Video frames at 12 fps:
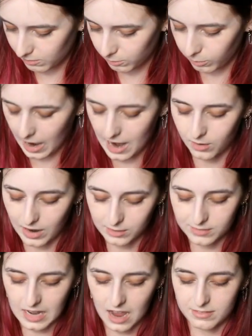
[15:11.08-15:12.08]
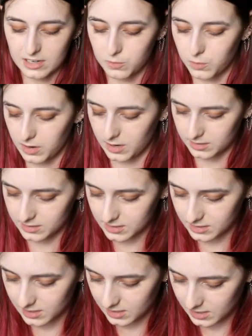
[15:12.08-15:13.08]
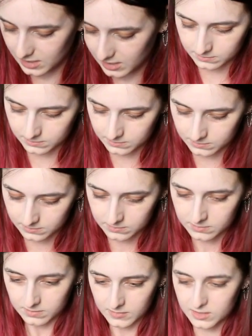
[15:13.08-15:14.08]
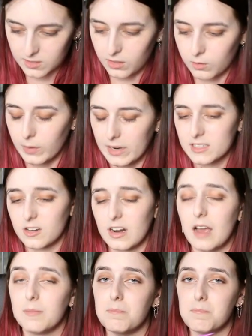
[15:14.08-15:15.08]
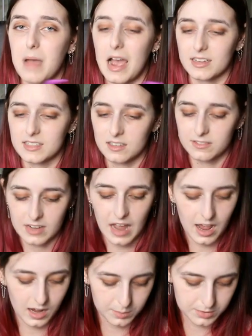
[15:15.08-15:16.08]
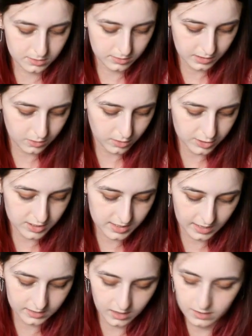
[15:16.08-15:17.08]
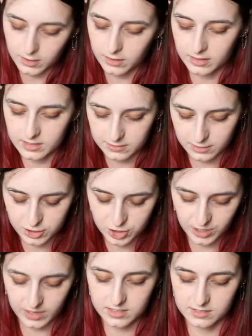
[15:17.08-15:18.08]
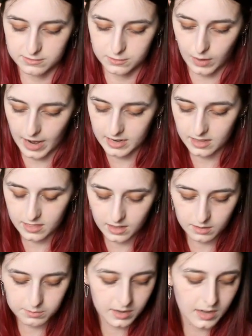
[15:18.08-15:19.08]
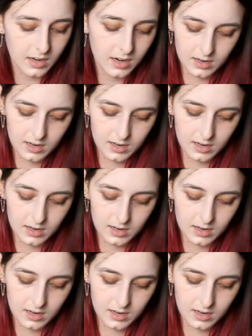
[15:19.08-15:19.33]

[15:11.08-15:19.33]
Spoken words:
wow, I don't even have any words. So the wings are massive and absolutely gorgeous. I love all the different shades of red in them.